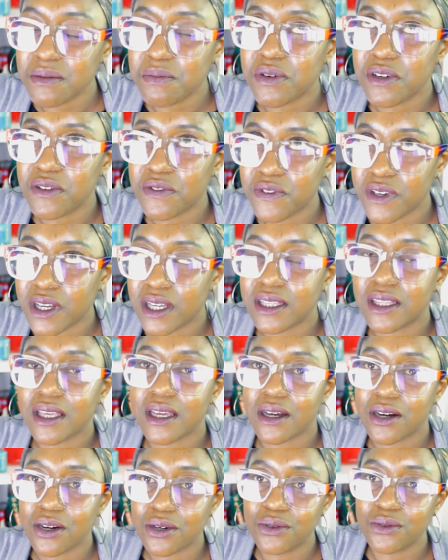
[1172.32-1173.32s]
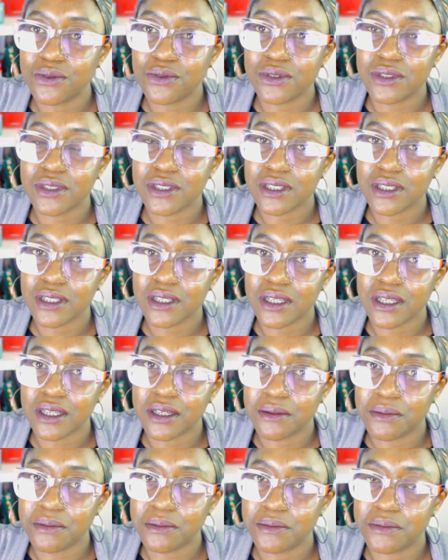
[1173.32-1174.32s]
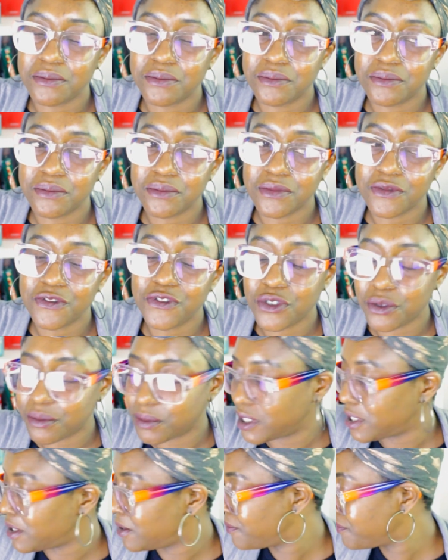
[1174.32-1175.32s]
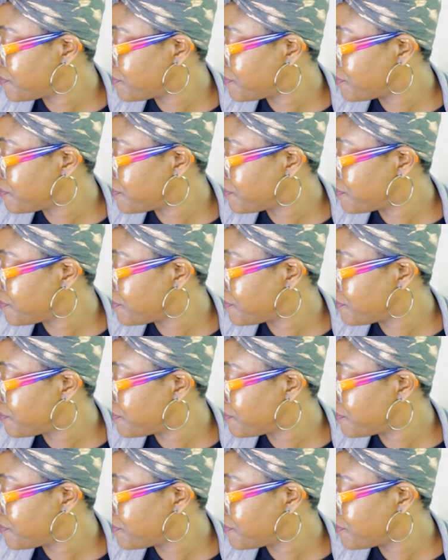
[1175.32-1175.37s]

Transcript: prefer their old formula.